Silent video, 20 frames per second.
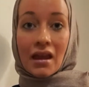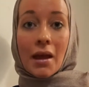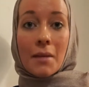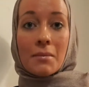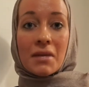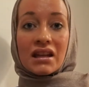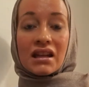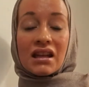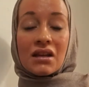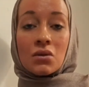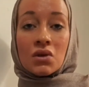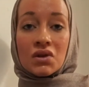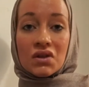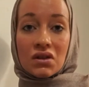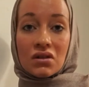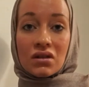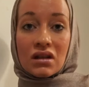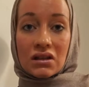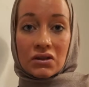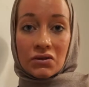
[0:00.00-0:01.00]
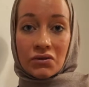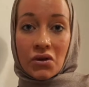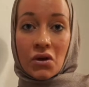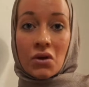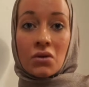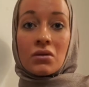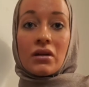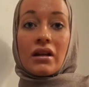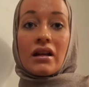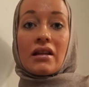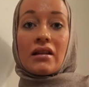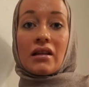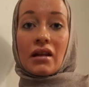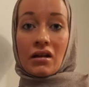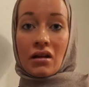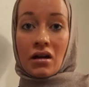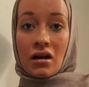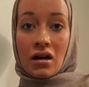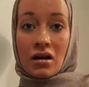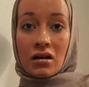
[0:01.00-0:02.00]
that he was on his phone in the
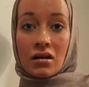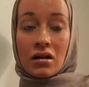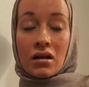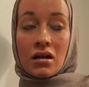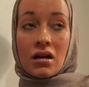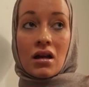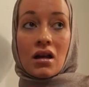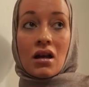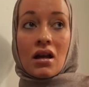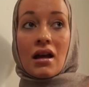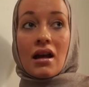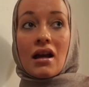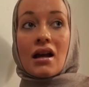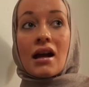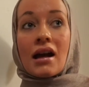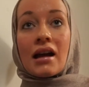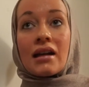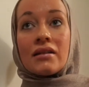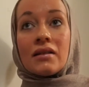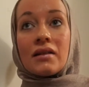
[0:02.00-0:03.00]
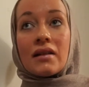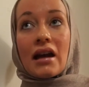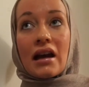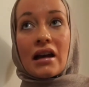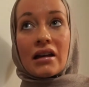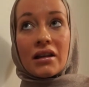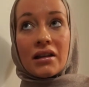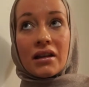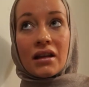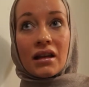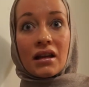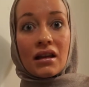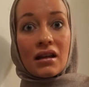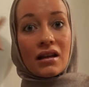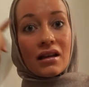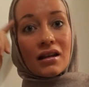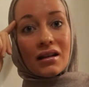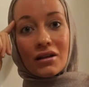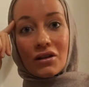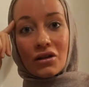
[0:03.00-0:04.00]
car. And I
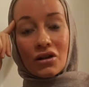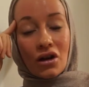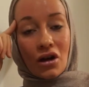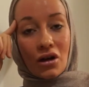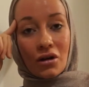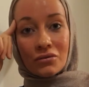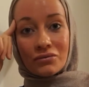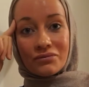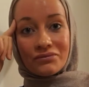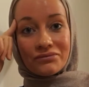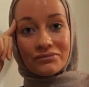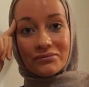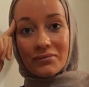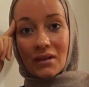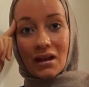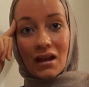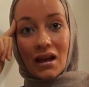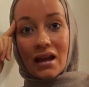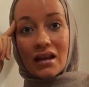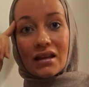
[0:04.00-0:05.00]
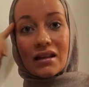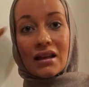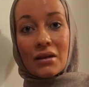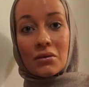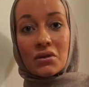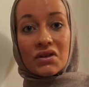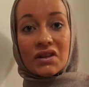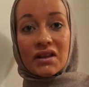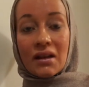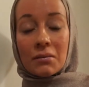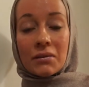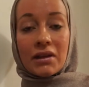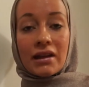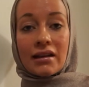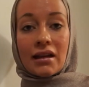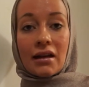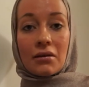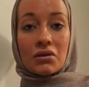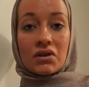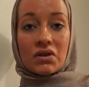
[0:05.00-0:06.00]
think, you know, there was something
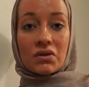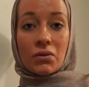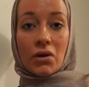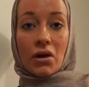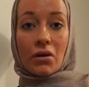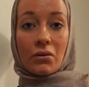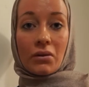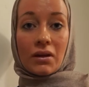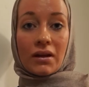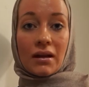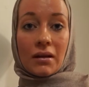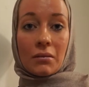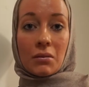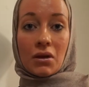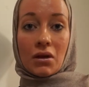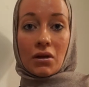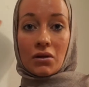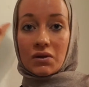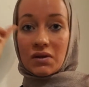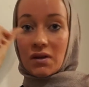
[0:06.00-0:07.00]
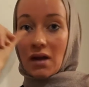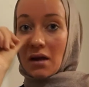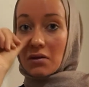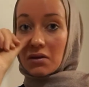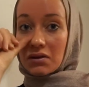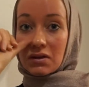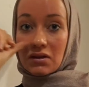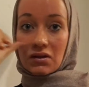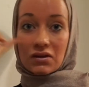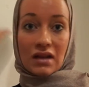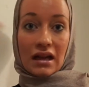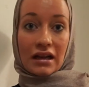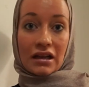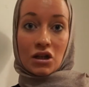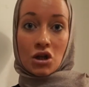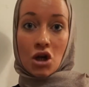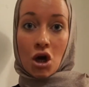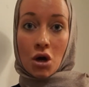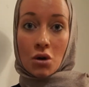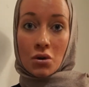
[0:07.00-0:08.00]
that was wrong with him, you know. So I was just like,
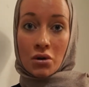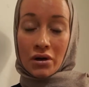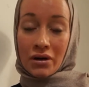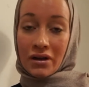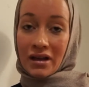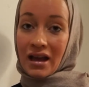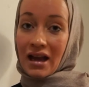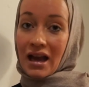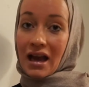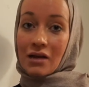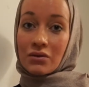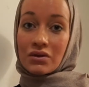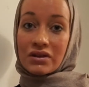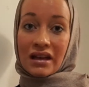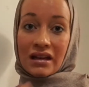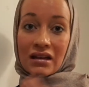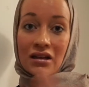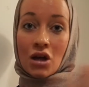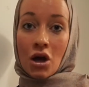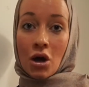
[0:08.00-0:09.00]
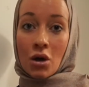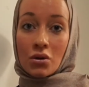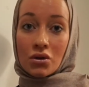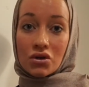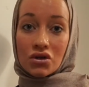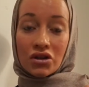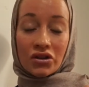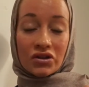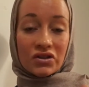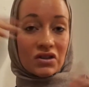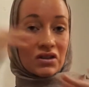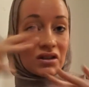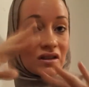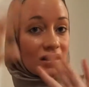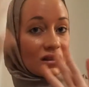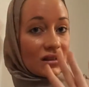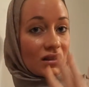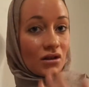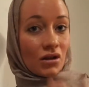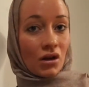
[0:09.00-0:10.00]
no. I was like, no, just,
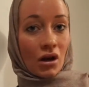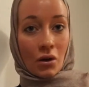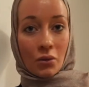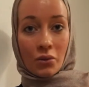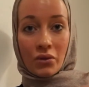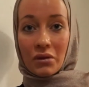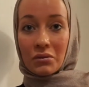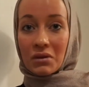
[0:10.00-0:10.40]
you know,